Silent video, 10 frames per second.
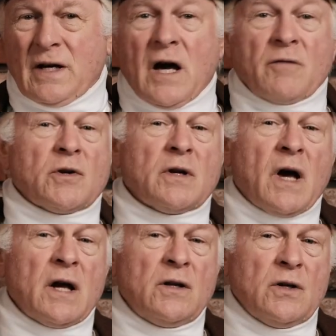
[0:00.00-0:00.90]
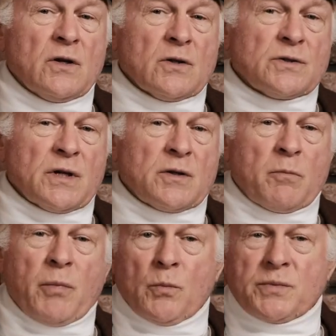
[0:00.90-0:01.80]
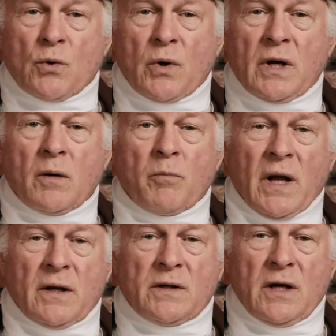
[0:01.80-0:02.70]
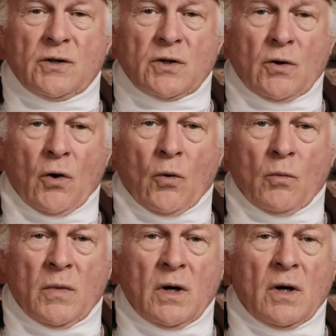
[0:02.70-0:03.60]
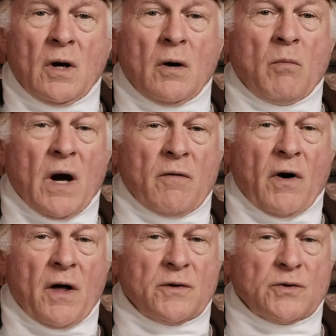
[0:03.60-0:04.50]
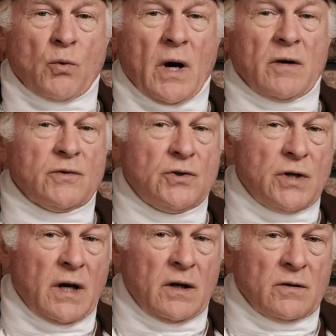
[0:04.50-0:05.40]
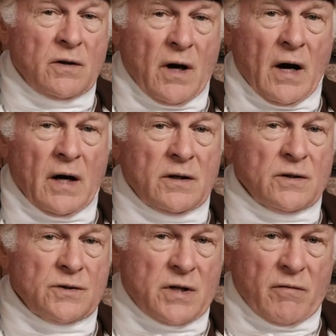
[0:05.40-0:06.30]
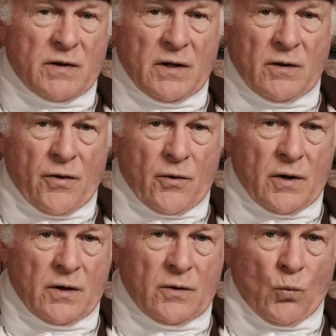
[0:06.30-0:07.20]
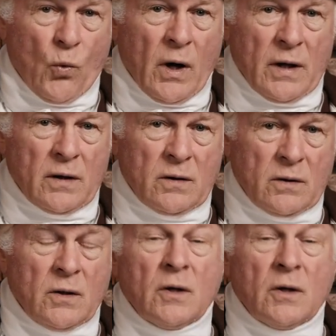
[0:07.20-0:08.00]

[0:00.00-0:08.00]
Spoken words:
After 9 years at the Pope's Creek Plantation home, my father's wife Jane died in 1731.